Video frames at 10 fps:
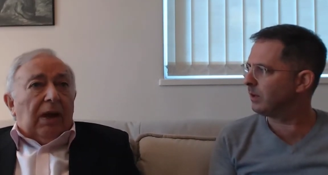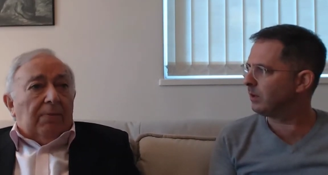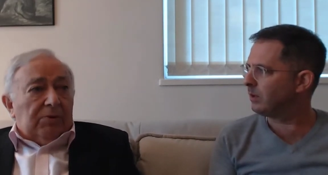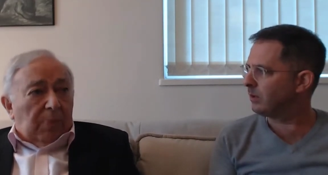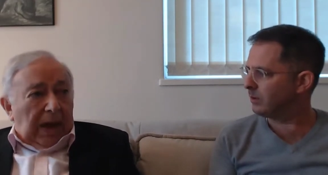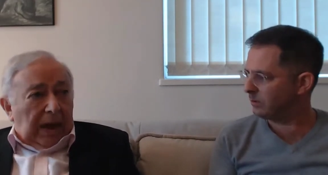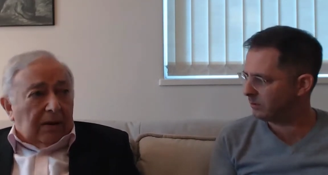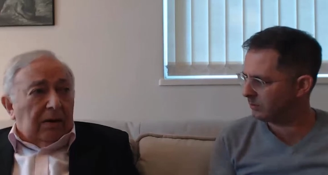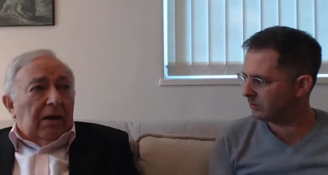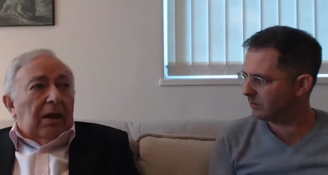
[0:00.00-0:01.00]
Speaker 1: comes
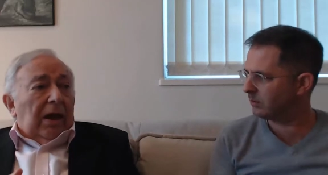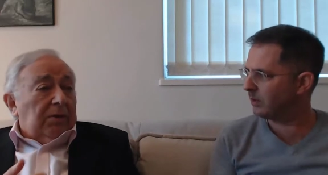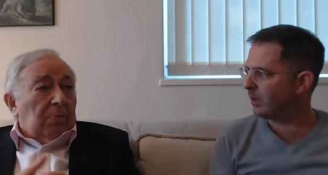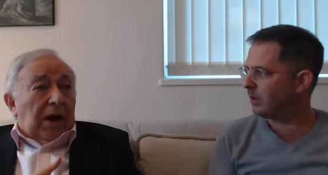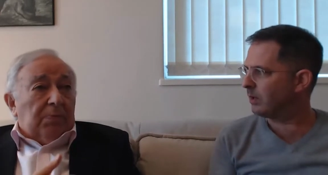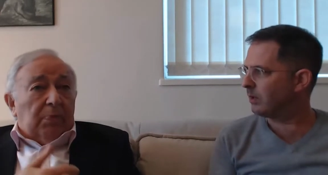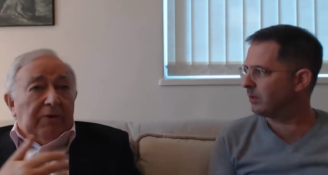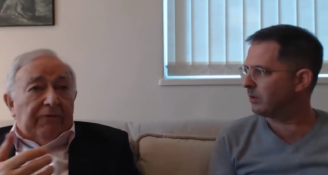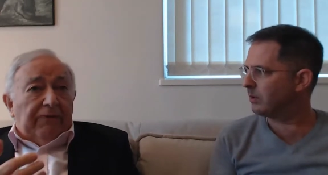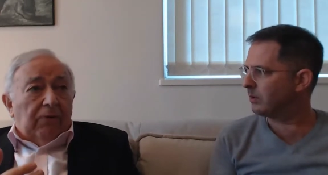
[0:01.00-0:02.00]
back. It might
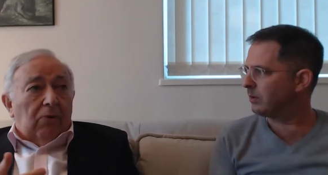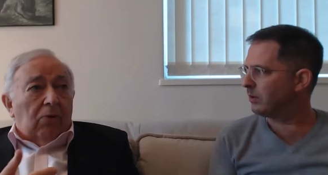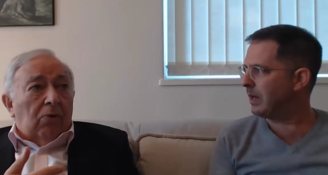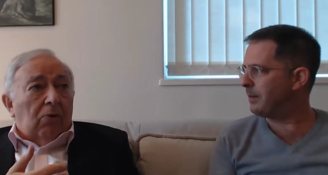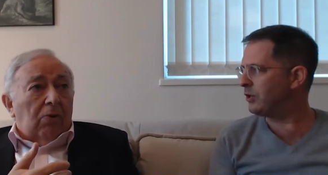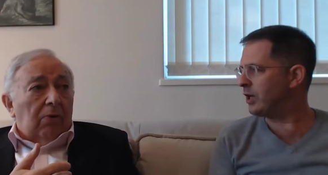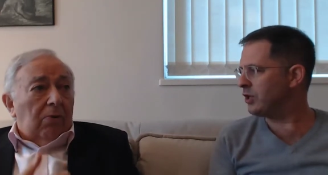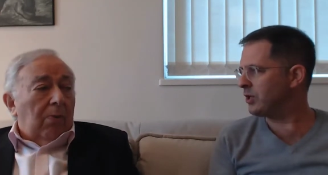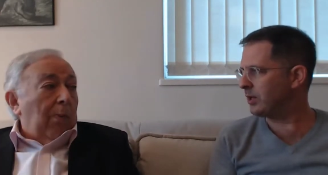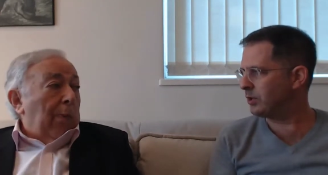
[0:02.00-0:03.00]
be for. Let me
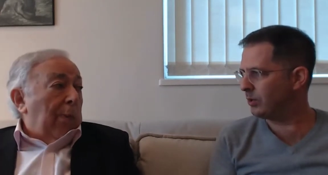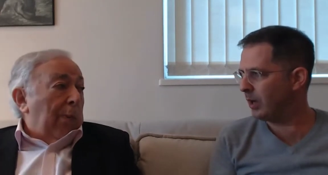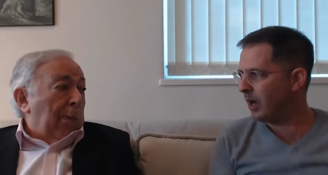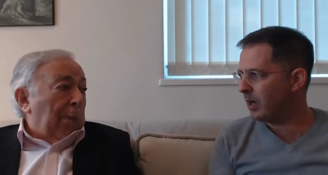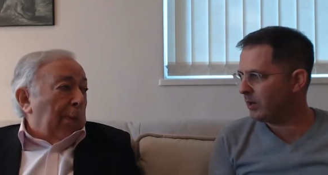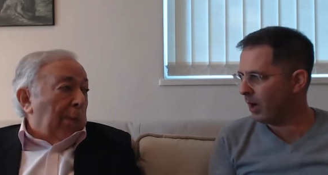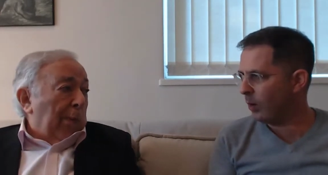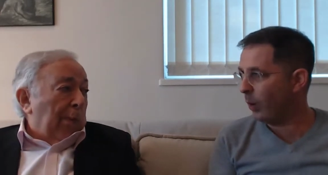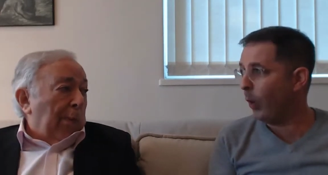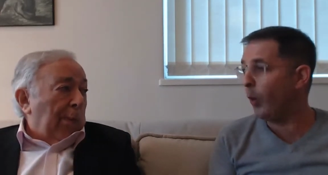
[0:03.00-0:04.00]
change that to
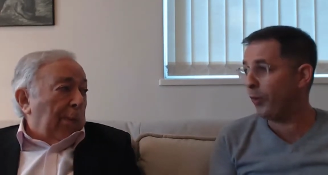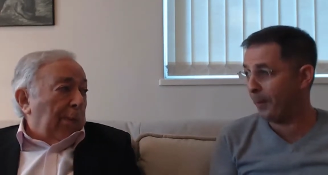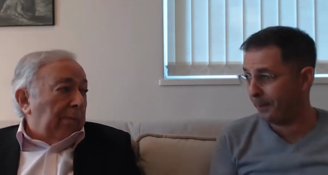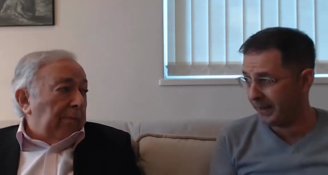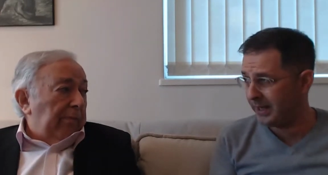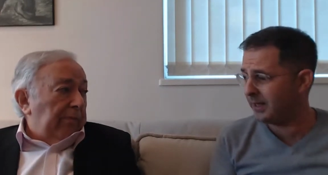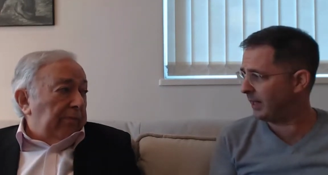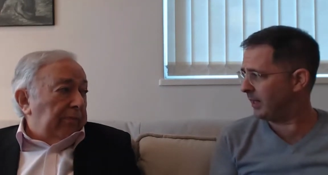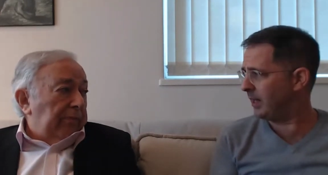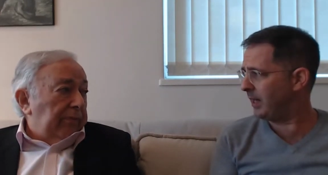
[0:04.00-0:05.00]
no
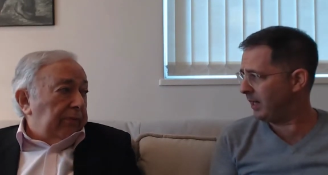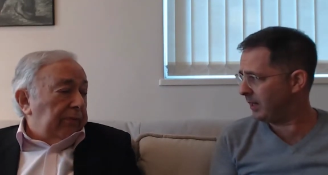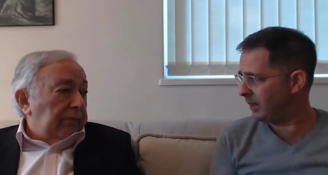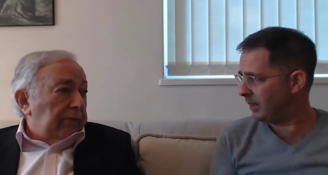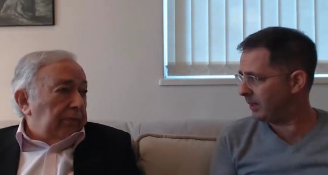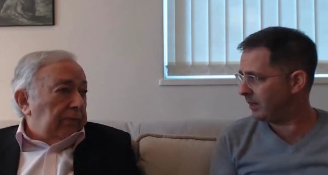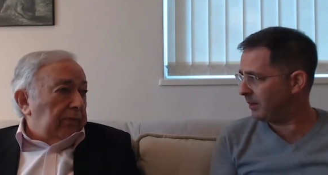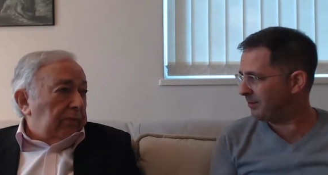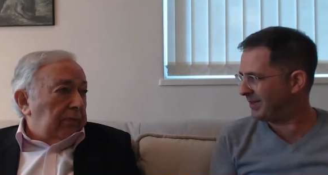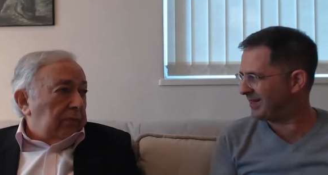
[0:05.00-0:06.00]
orthopedic need.
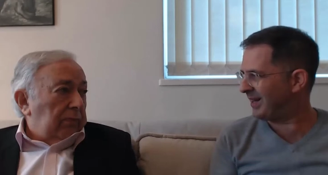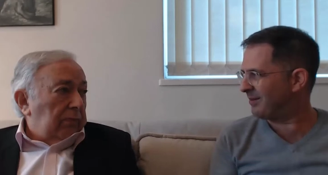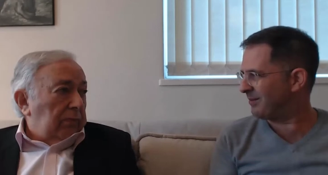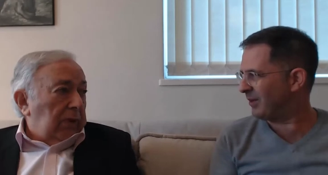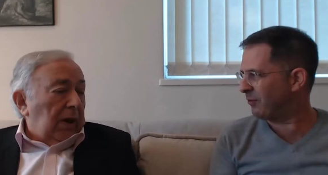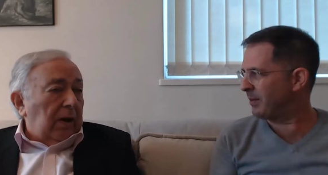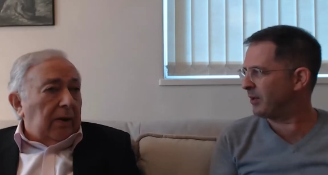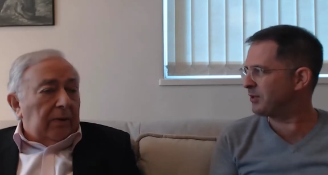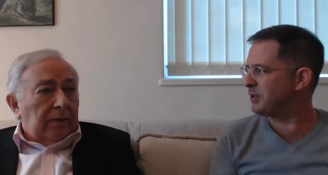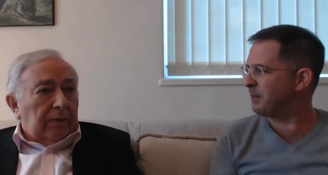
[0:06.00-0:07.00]
But um, from uh,
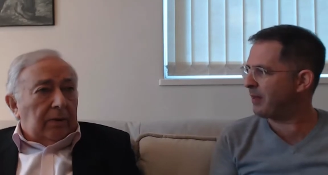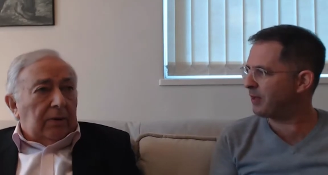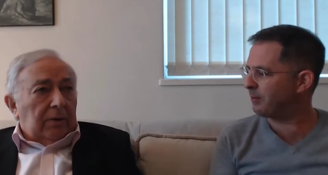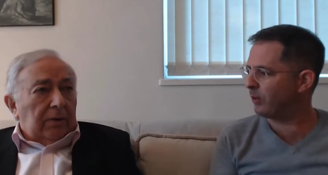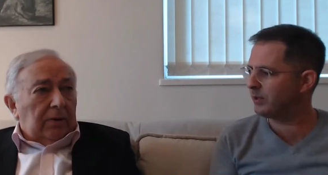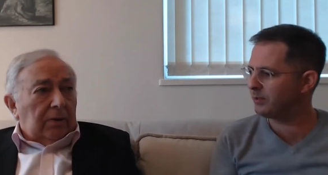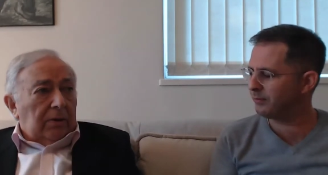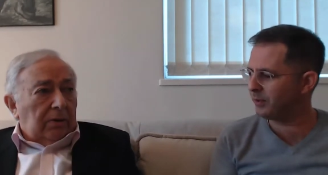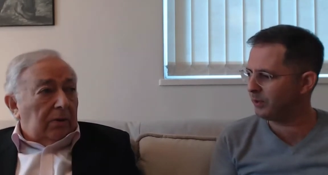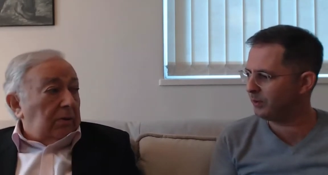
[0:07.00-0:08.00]
an osteopathic point
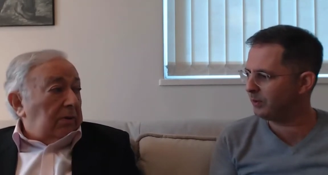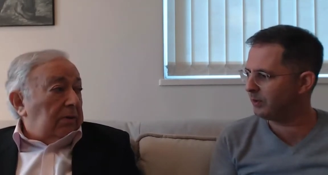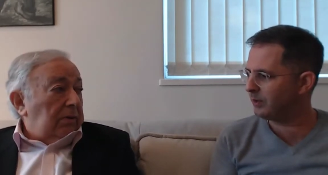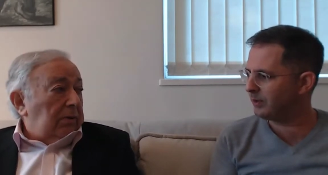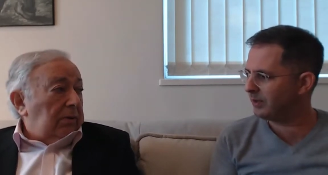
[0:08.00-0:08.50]
of view,